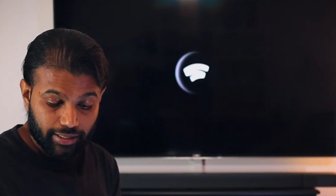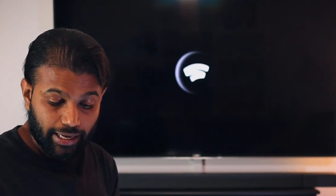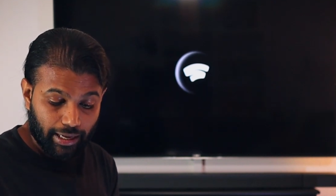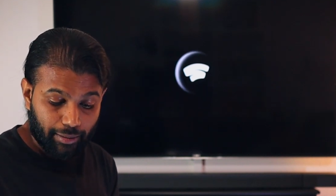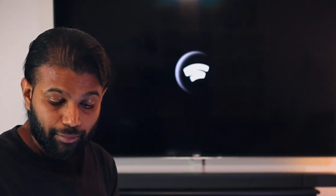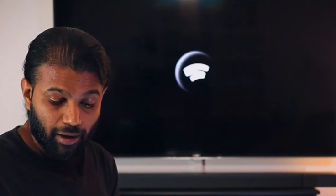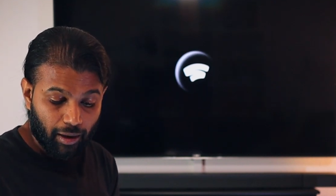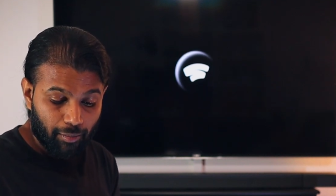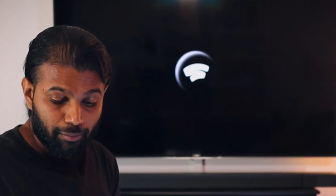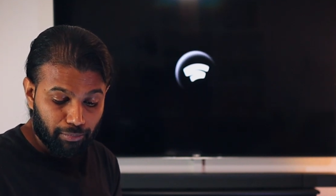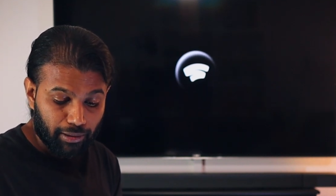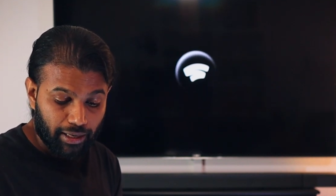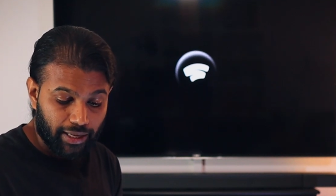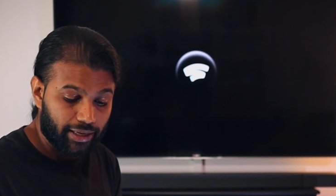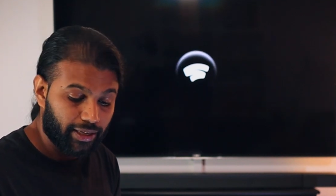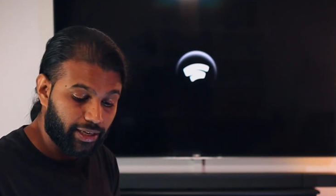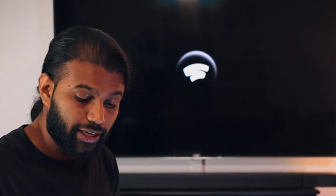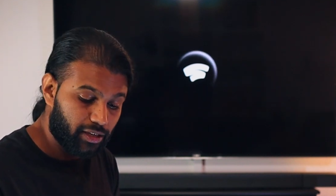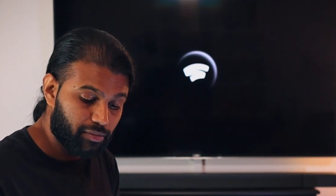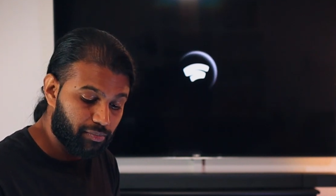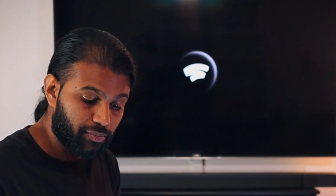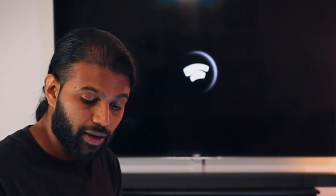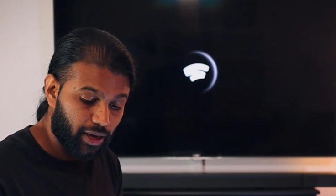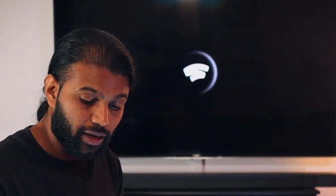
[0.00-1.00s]
game I'm playing
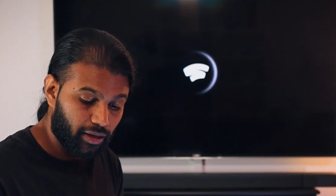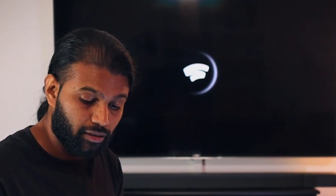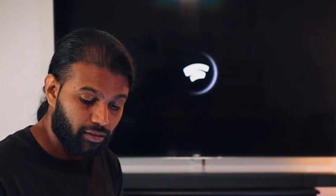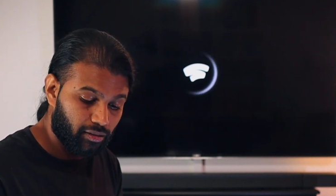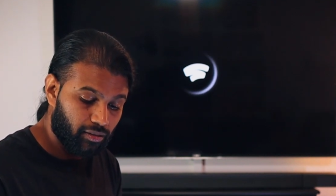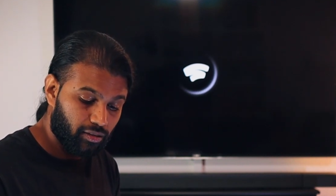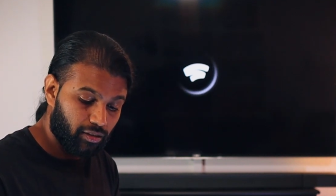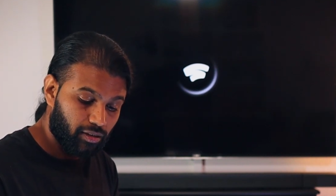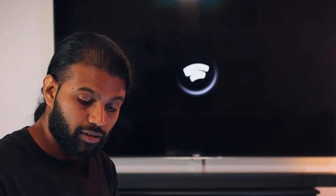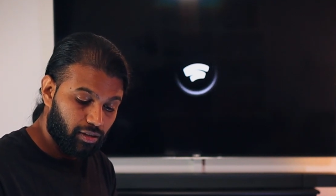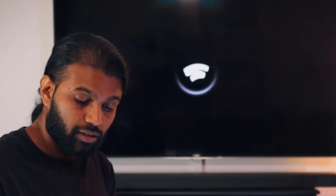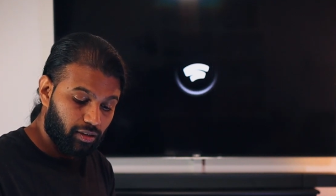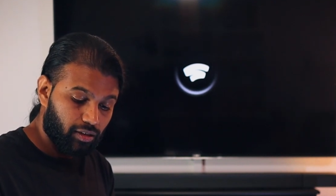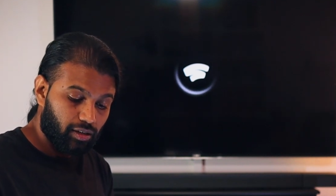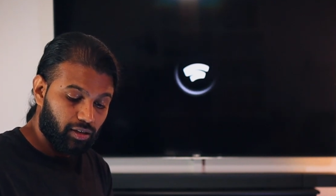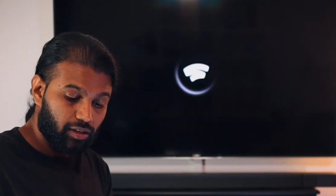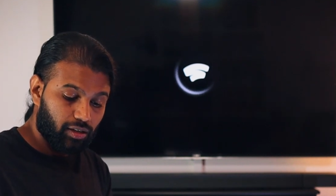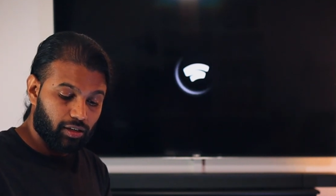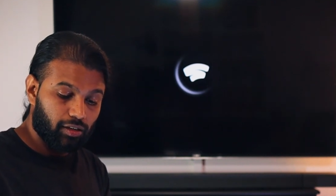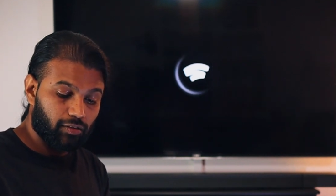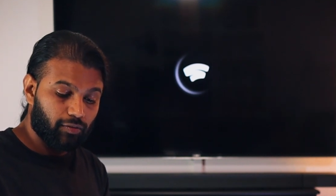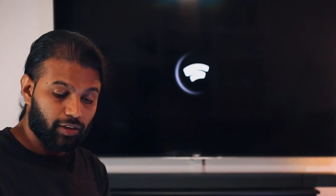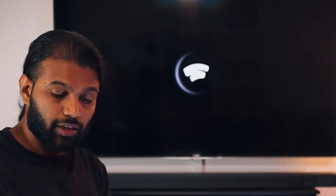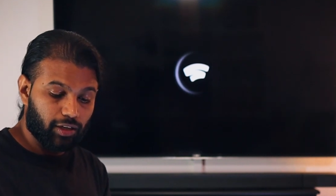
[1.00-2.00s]
Hitman,
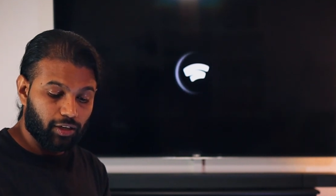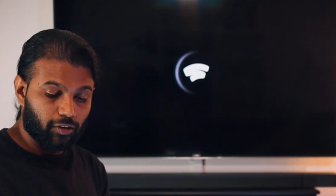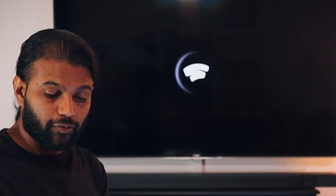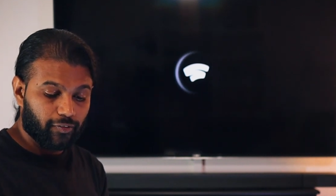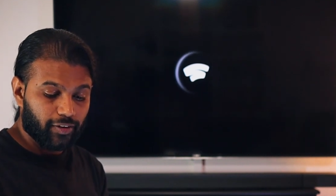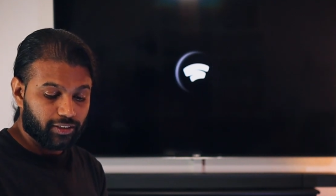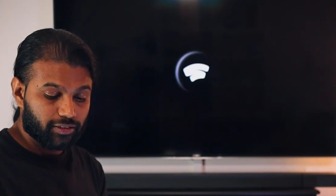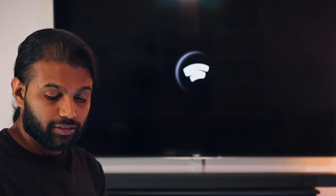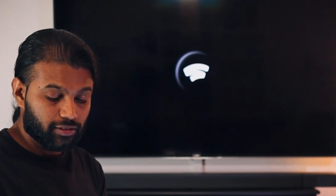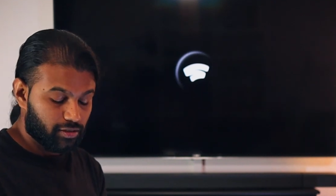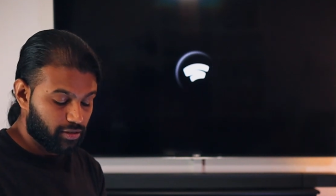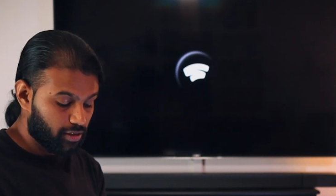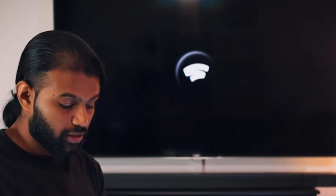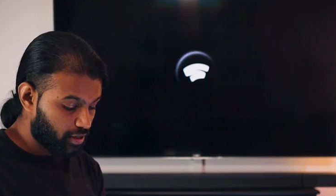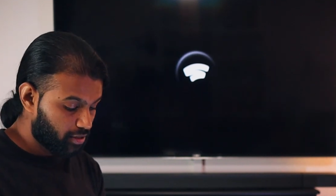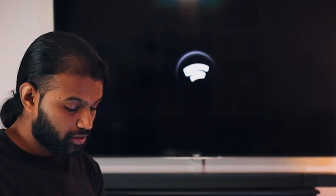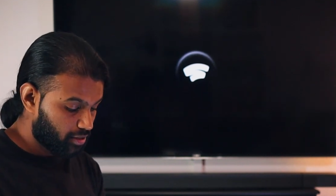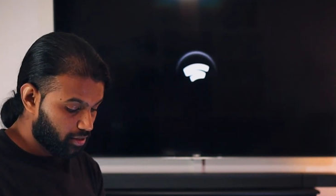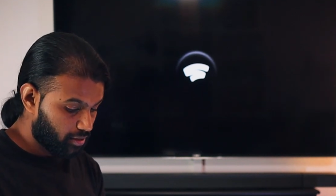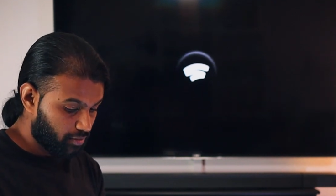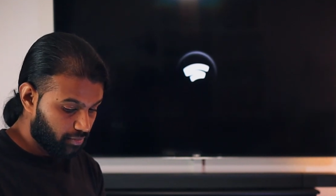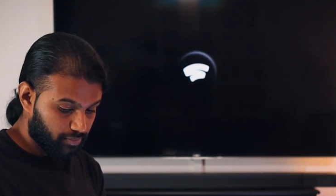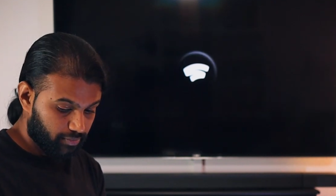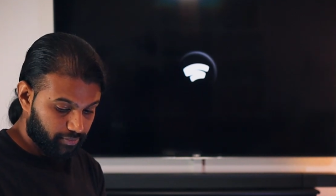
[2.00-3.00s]
World of
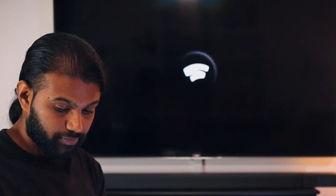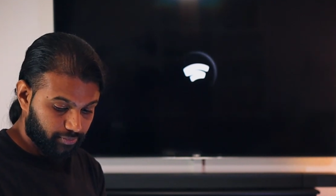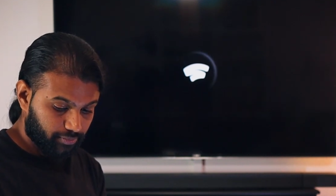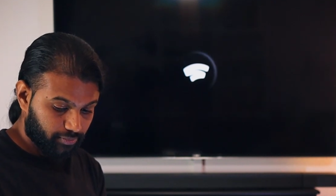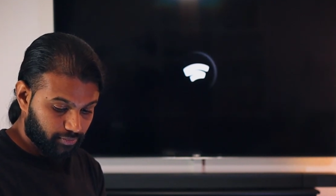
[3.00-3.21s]
Assassination,